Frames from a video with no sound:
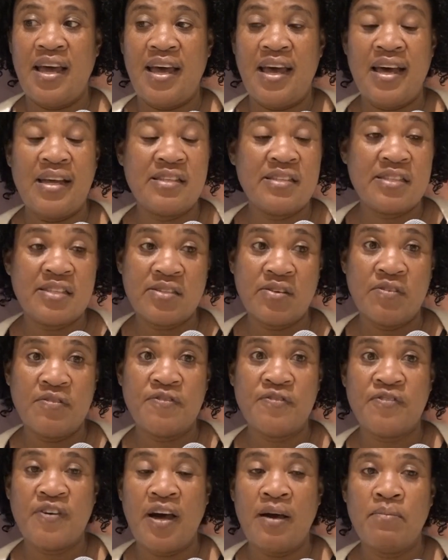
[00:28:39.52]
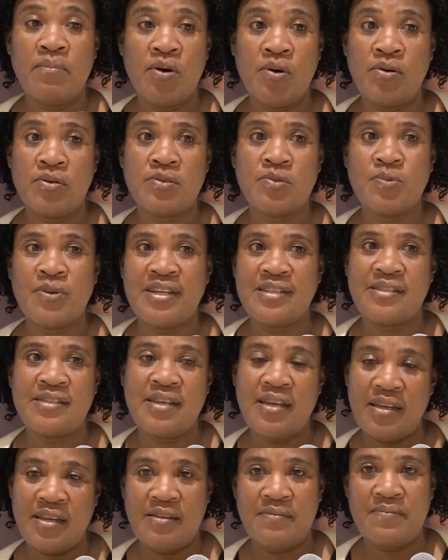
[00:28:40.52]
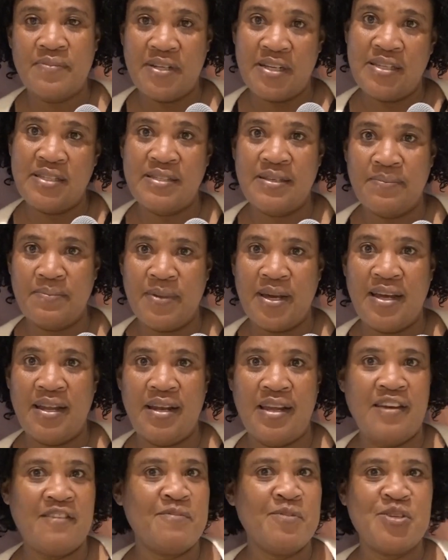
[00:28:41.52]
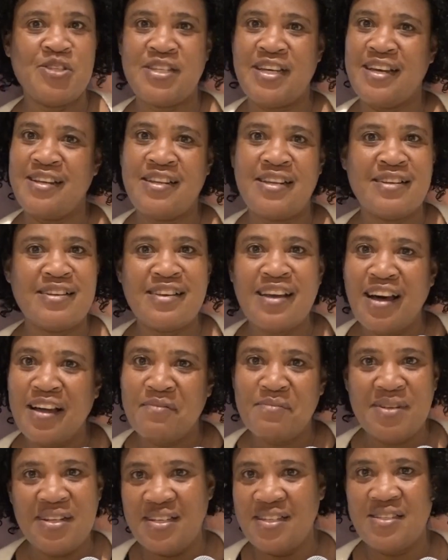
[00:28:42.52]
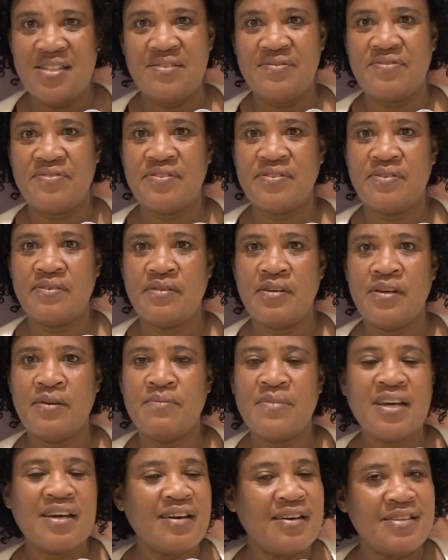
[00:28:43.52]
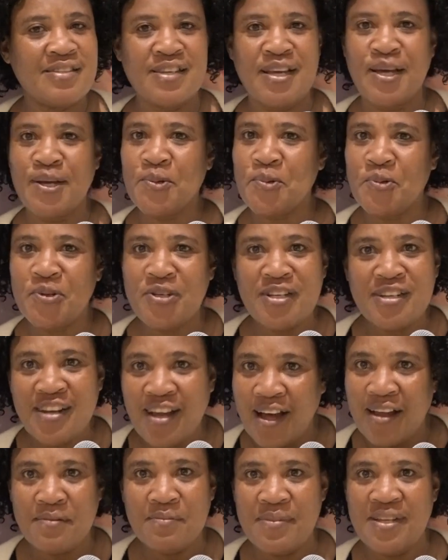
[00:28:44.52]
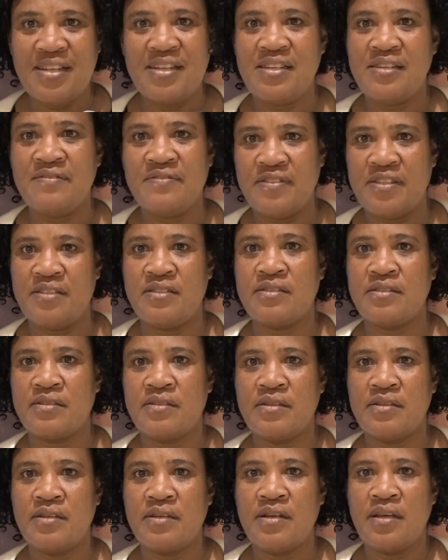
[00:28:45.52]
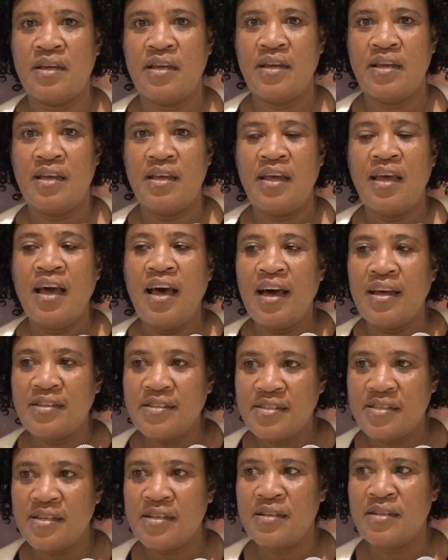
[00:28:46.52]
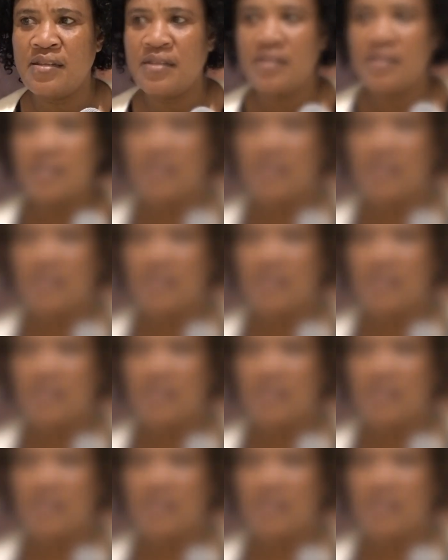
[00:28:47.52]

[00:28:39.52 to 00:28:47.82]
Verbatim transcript: and stuff about what taking place in my life, but I did not believe because I could not believe it. Until